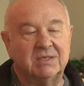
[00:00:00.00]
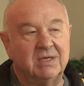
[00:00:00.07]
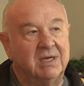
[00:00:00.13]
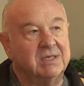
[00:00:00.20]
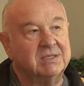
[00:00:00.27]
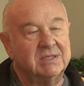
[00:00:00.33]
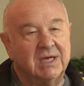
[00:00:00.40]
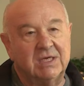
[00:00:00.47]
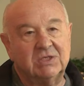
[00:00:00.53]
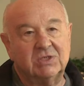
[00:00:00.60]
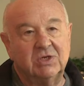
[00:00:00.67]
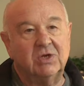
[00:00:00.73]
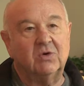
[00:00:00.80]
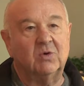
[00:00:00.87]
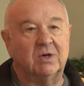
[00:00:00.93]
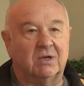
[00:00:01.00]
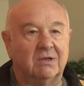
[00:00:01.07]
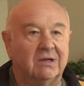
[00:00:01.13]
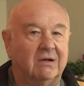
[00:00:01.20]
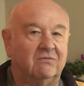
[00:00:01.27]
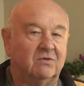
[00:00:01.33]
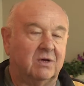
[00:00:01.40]
and it's nice to know in a
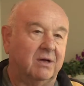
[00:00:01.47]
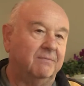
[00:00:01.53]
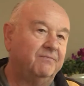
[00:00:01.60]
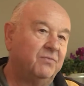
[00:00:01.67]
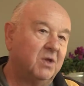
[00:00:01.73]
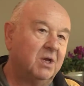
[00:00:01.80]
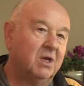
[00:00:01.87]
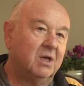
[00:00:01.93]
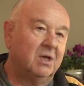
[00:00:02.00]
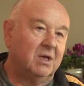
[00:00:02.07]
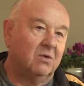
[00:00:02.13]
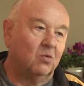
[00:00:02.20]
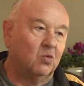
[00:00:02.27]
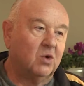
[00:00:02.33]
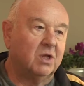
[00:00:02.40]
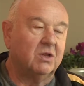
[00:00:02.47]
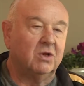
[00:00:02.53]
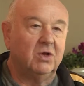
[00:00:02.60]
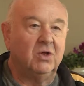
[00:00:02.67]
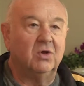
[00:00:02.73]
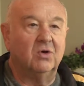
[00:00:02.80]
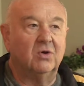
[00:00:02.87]
lifetime whether
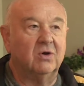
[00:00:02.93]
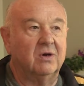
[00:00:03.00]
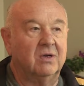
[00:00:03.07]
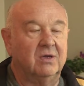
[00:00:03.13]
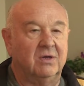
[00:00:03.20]
you're